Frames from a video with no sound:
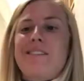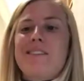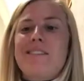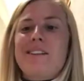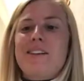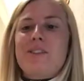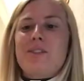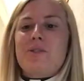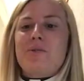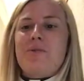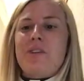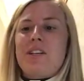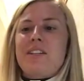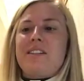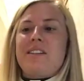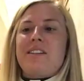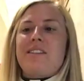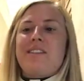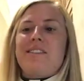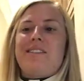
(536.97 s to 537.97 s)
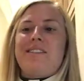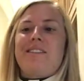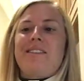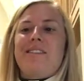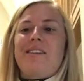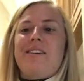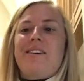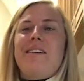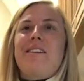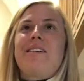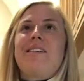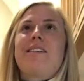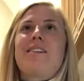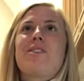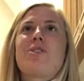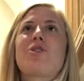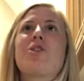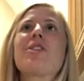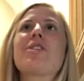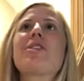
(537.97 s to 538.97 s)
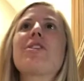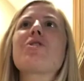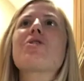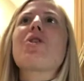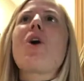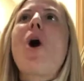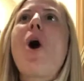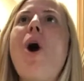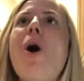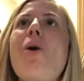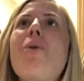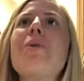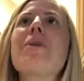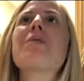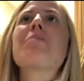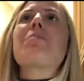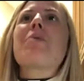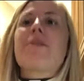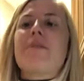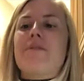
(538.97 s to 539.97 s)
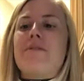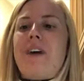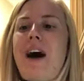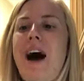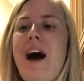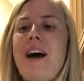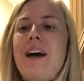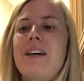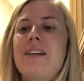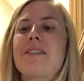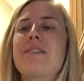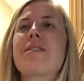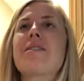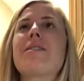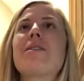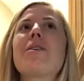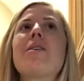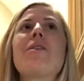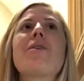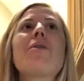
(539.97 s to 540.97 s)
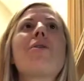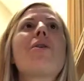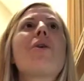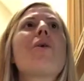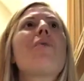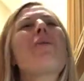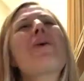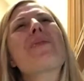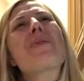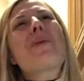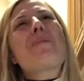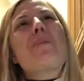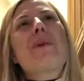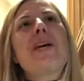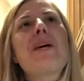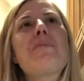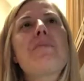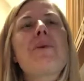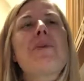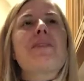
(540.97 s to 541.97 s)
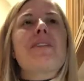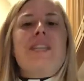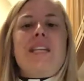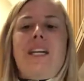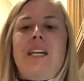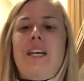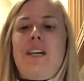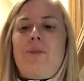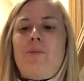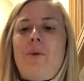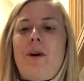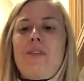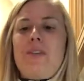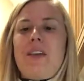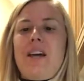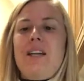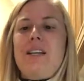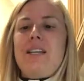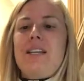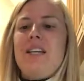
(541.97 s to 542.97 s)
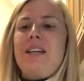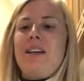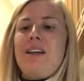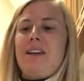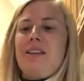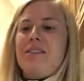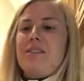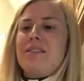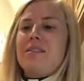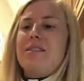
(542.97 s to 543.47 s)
Let's fix it. Jesus always provides what the people need when they need it.